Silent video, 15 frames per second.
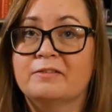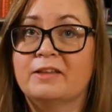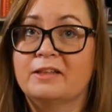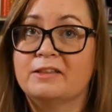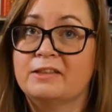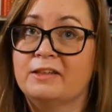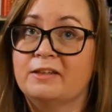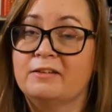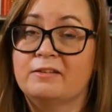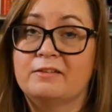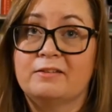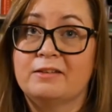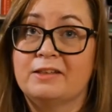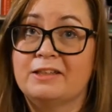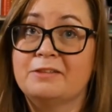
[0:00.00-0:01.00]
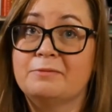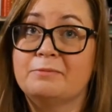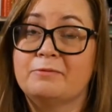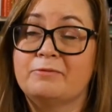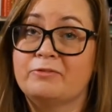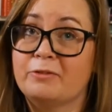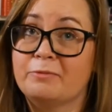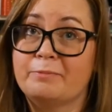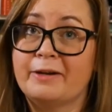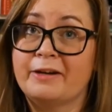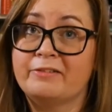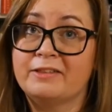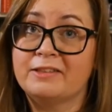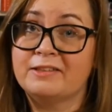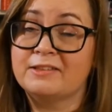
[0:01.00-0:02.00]
that in from
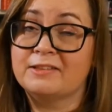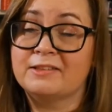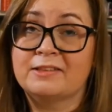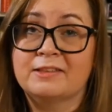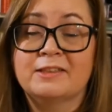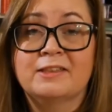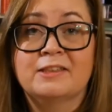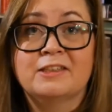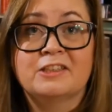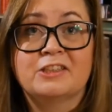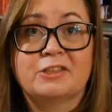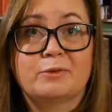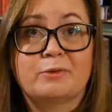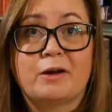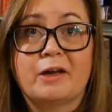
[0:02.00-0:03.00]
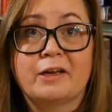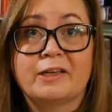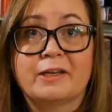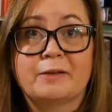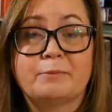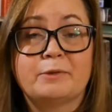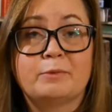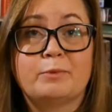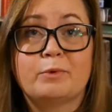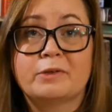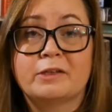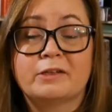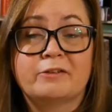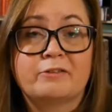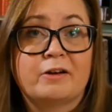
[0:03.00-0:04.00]
Paris so I can be
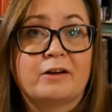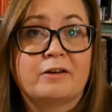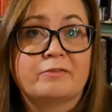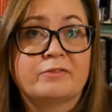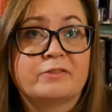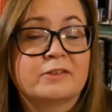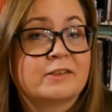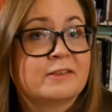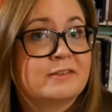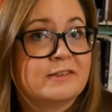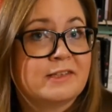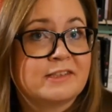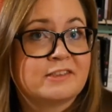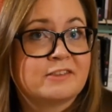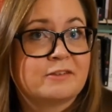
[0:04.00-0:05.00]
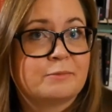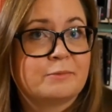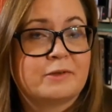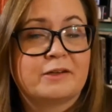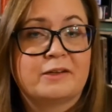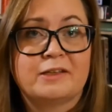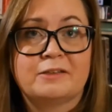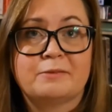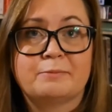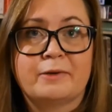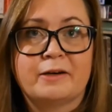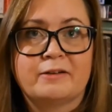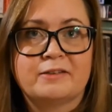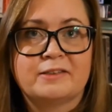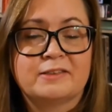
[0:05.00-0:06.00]
walking around next summer in
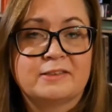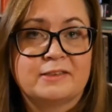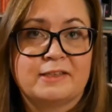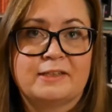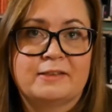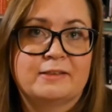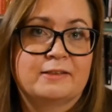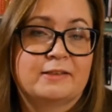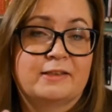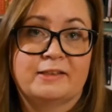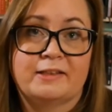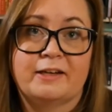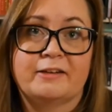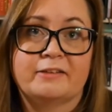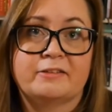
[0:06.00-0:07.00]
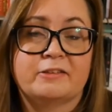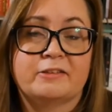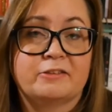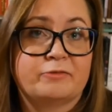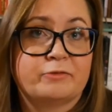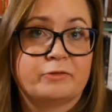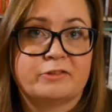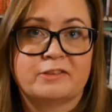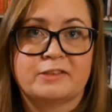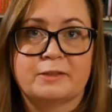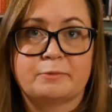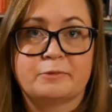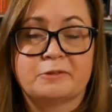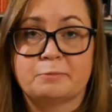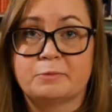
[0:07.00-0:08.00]
Paris in the character's
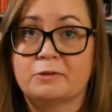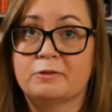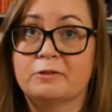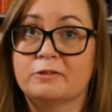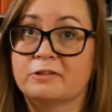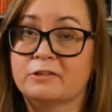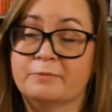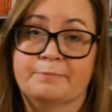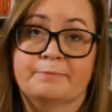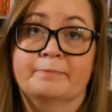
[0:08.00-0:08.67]
footsteps because